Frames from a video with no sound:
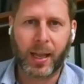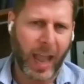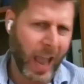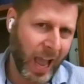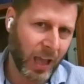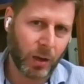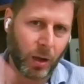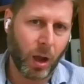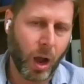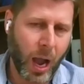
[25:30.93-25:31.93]
and
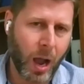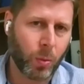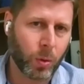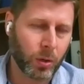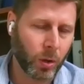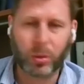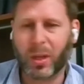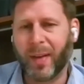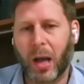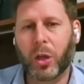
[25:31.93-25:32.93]
our loan
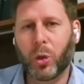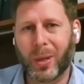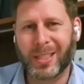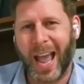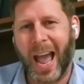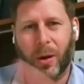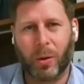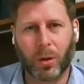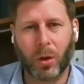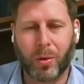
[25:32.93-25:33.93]
to value is at
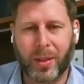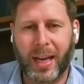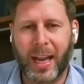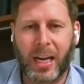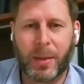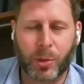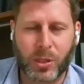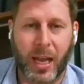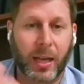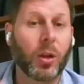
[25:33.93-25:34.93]
or lower than
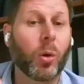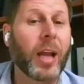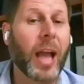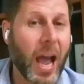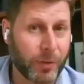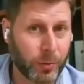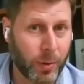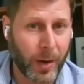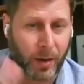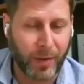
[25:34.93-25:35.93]
80%, loan to after
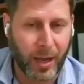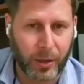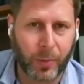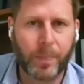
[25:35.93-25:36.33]
repaired value.